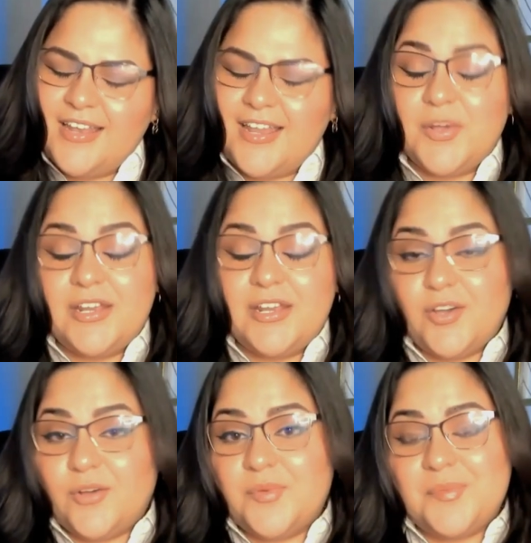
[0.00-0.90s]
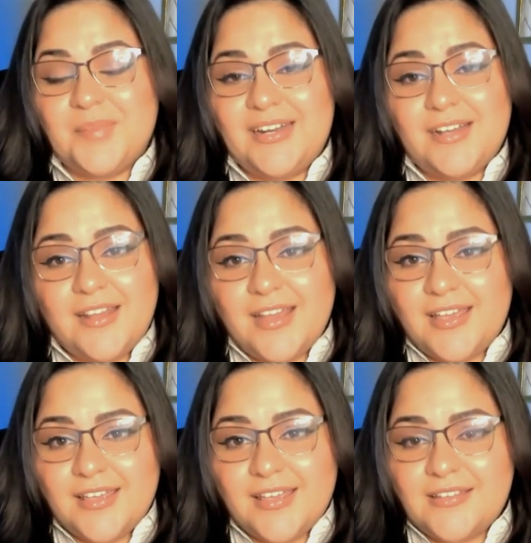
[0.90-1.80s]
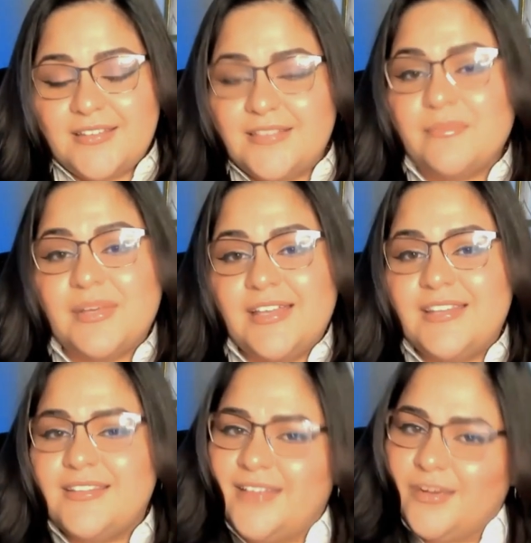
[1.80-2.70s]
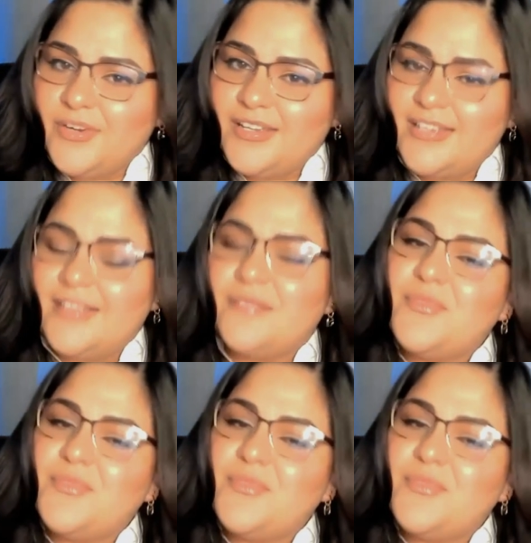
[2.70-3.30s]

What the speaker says: Now, I know we might not like it, but networking